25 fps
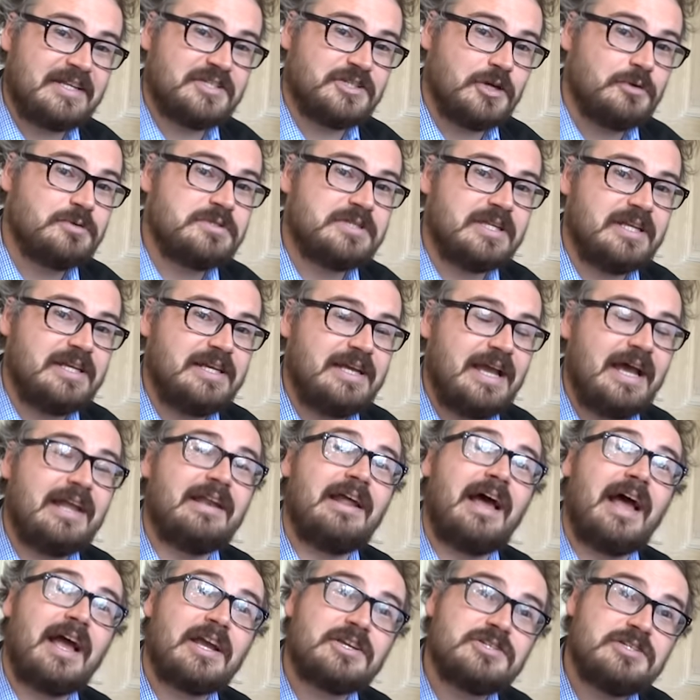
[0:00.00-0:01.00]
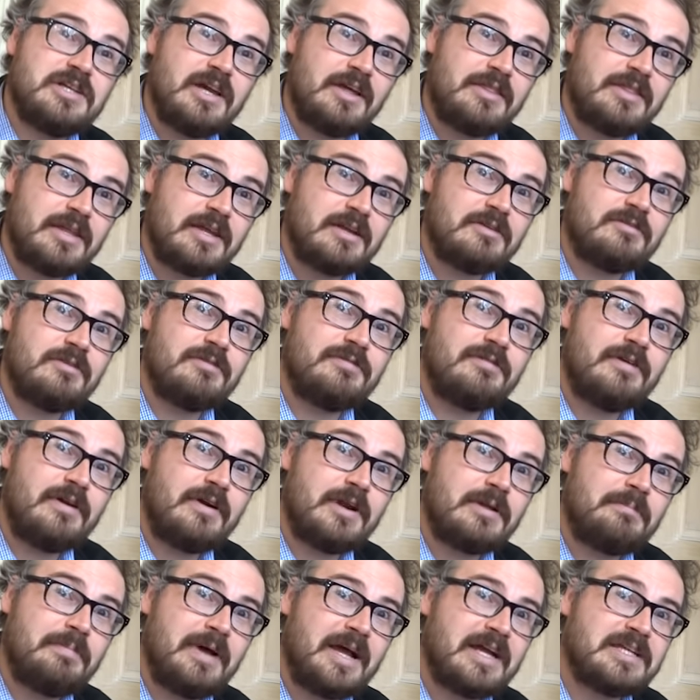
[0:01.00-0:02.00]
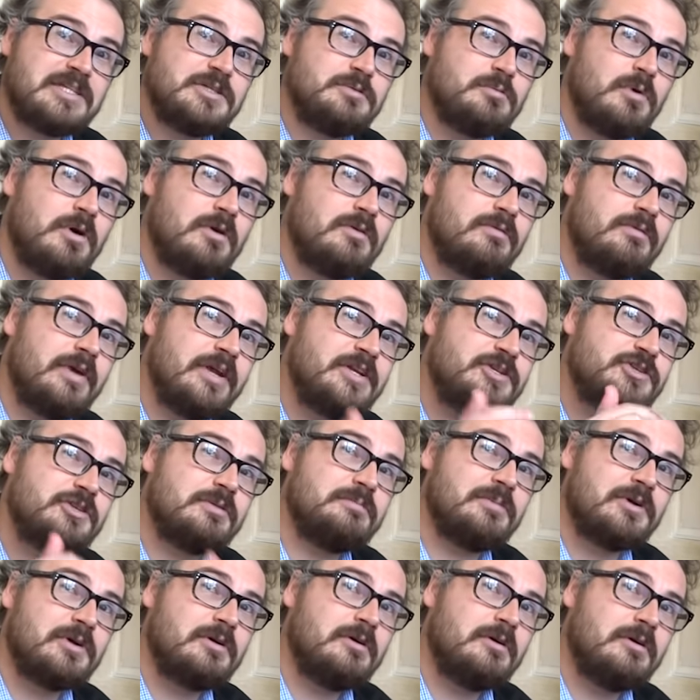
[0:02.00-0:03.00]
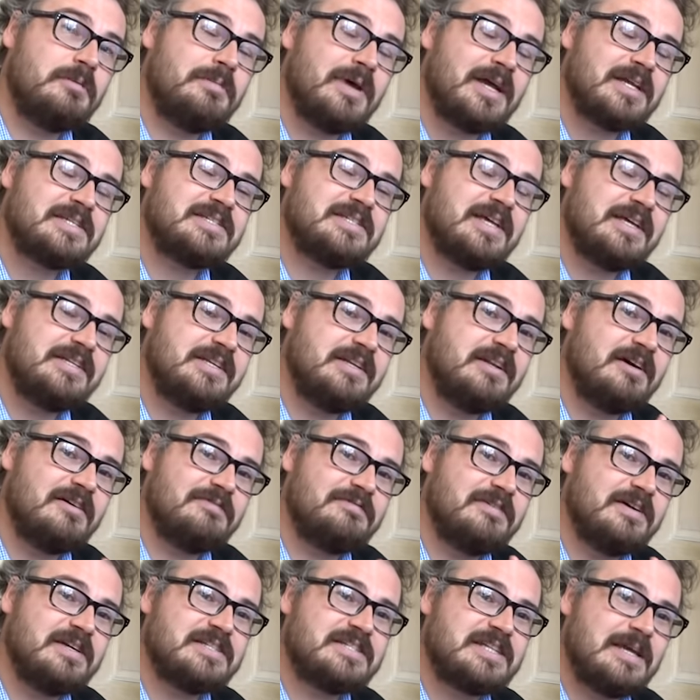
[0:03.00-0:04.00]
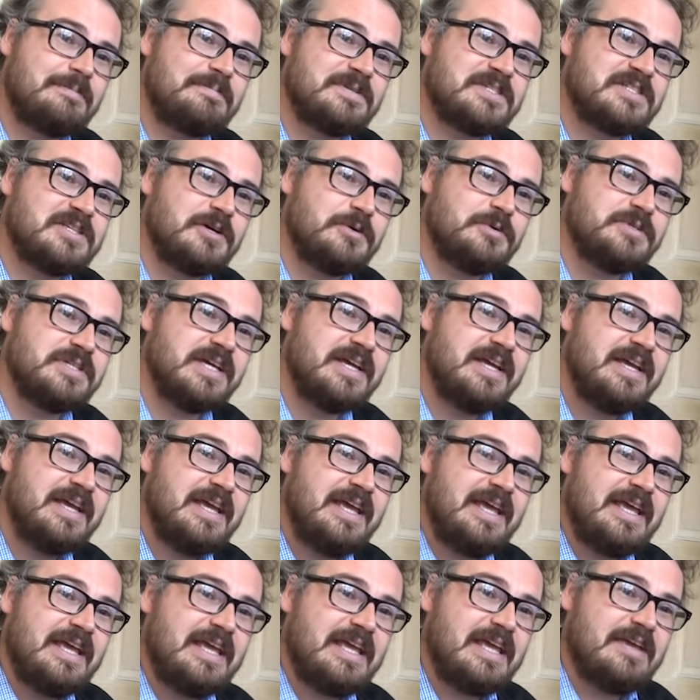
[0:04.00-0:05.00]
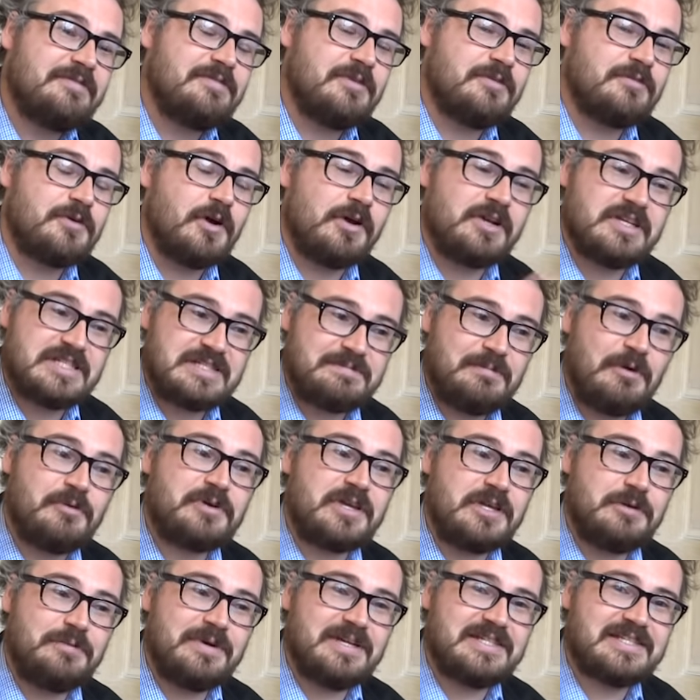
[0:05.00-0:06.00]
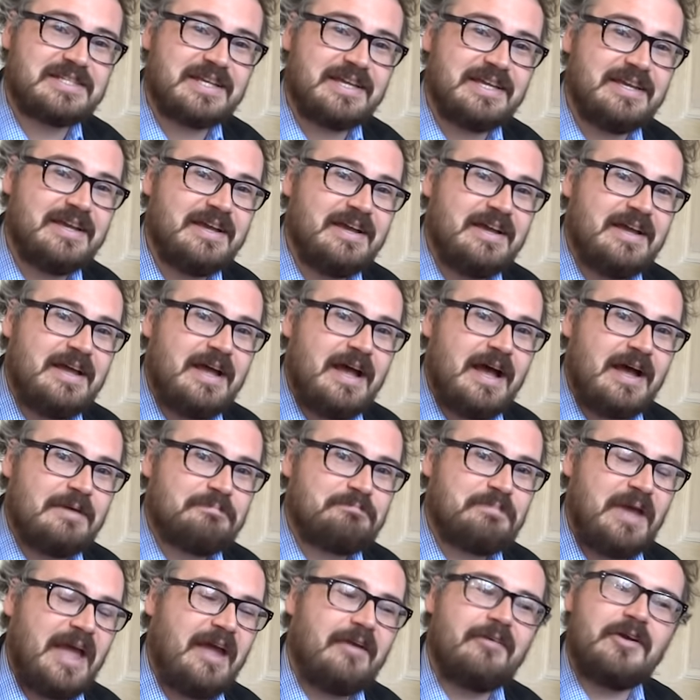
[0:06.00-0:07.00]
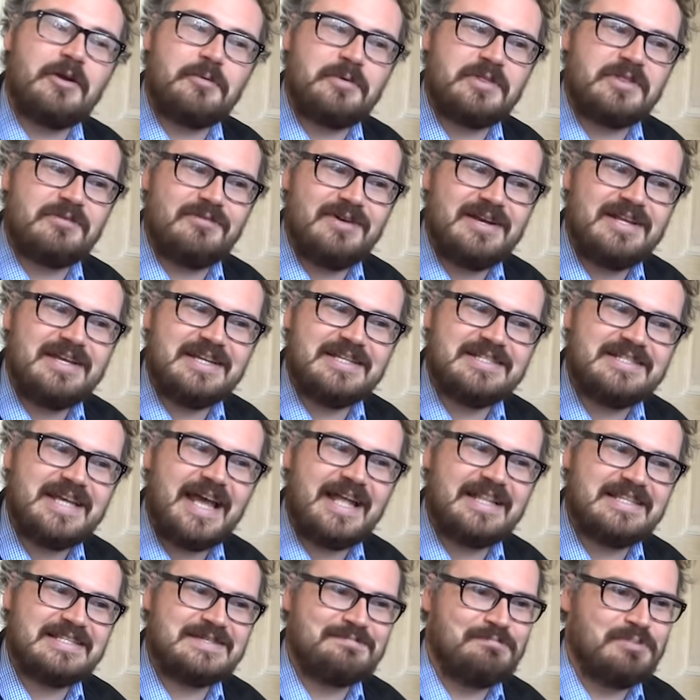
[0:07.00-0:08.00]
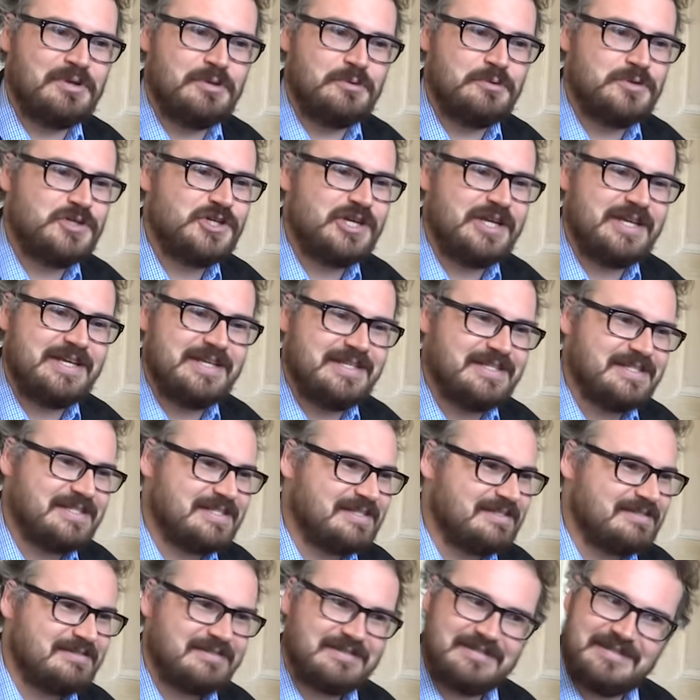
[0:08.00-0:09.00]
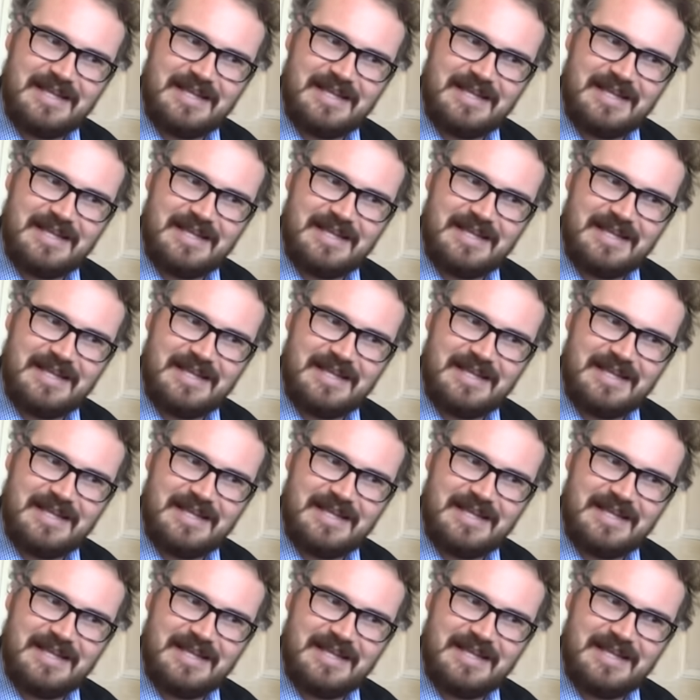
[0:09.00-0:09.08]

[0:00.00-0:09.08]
Anecdotally, and actually I think referring back to what Rachel McCormack said in our first episode, if you've got a smoky whiskey, pair it with a really intense blue cheese.